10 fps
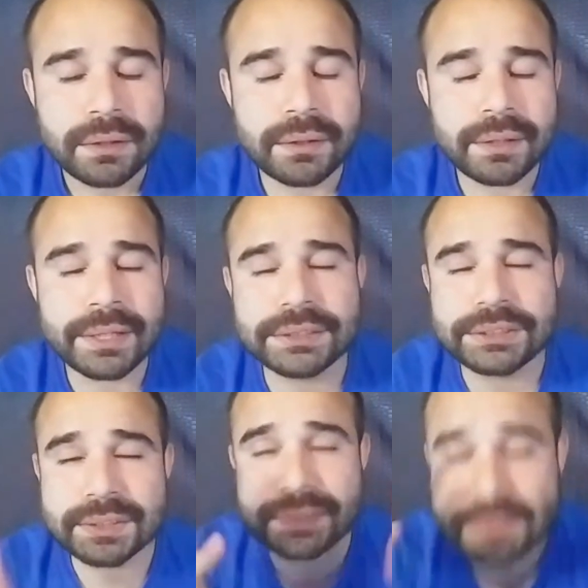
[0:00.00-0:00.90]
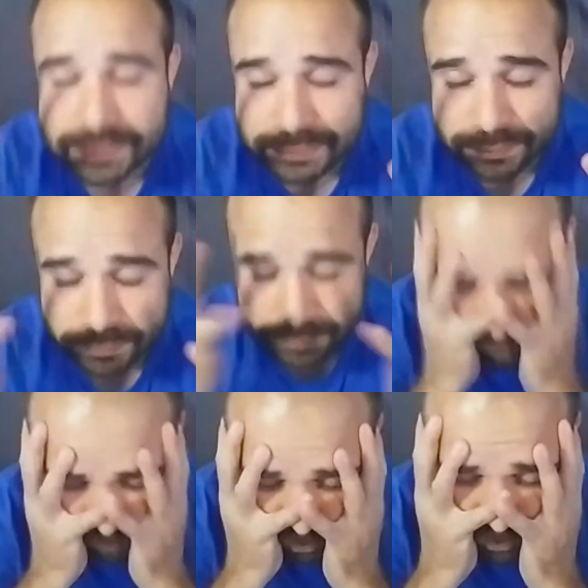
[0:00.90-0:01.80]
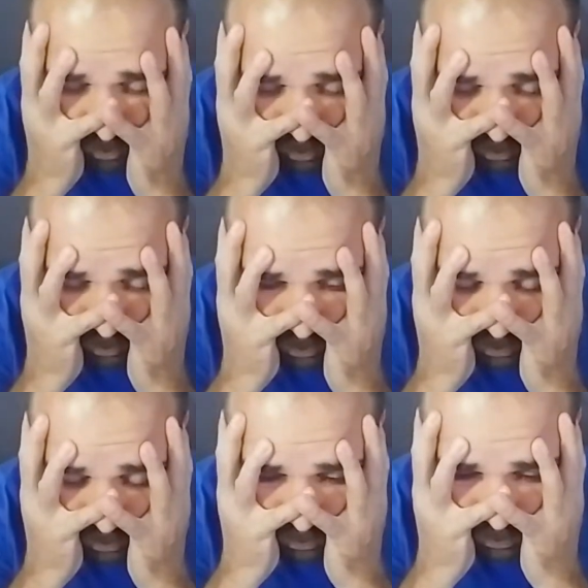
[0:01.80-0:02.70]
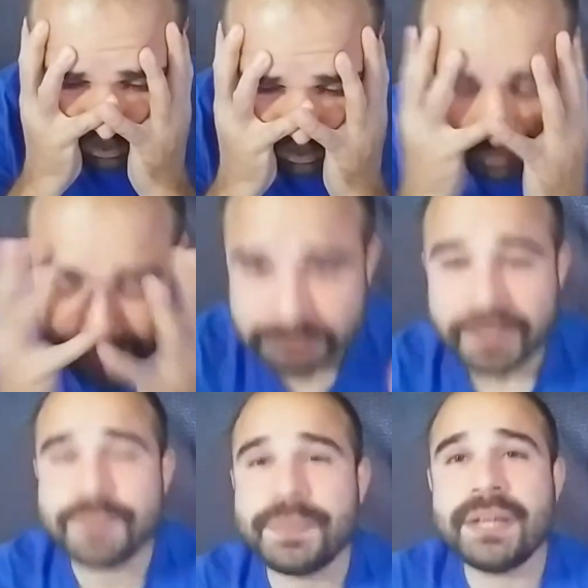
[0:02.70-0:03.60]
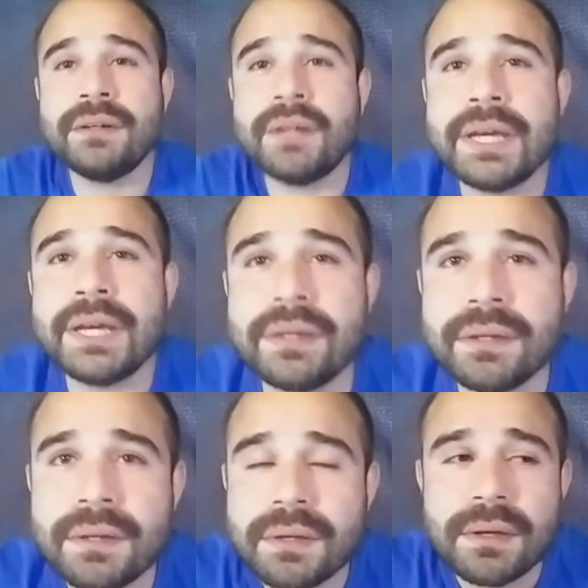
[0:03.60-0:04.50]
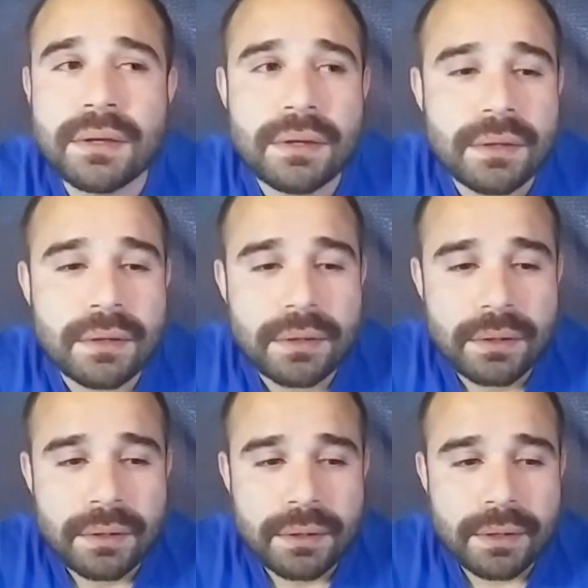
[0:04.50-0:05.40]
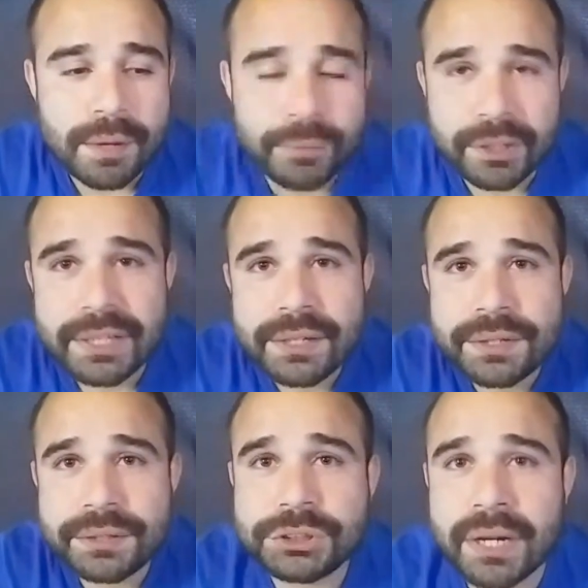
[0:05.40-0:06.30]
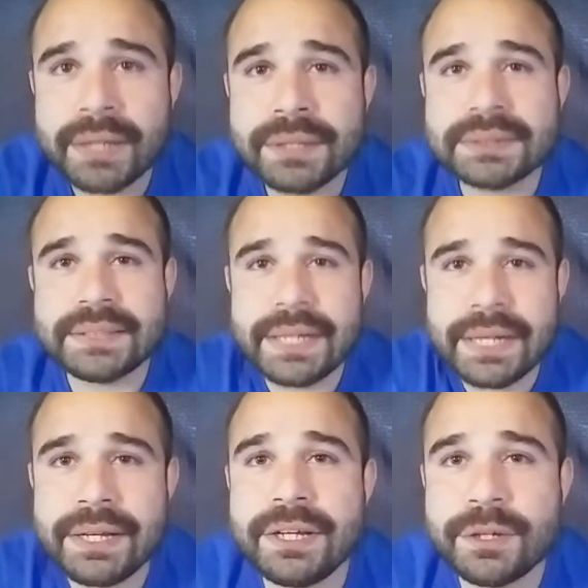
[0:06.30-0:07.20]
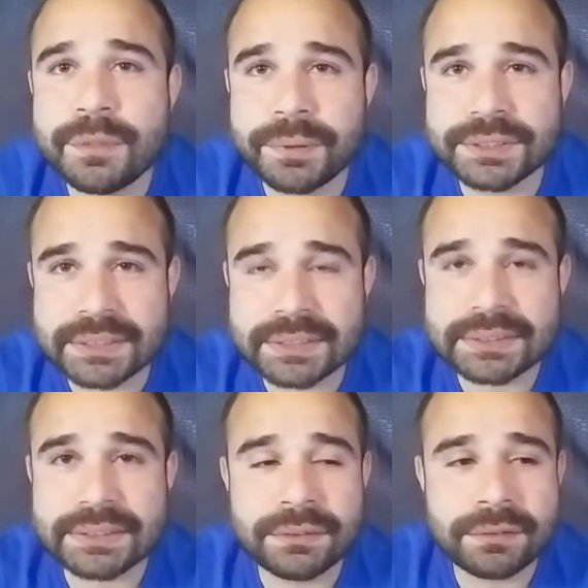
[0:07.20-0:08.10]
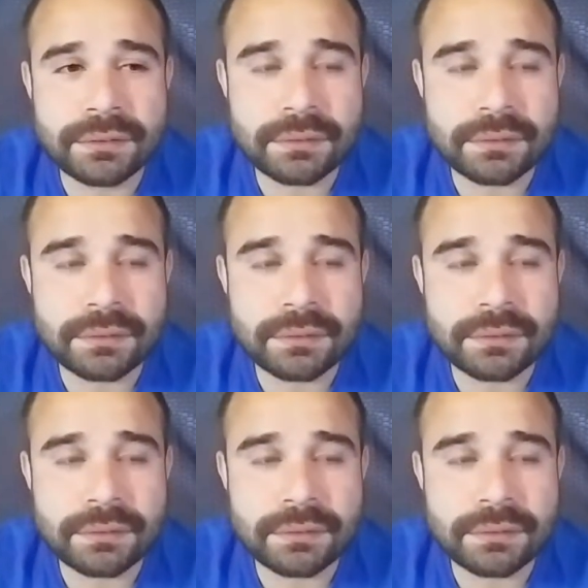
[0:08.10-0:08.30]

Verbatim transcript: and it's just, ah, this is what I mean. Like, I'm really trying to stay persistent,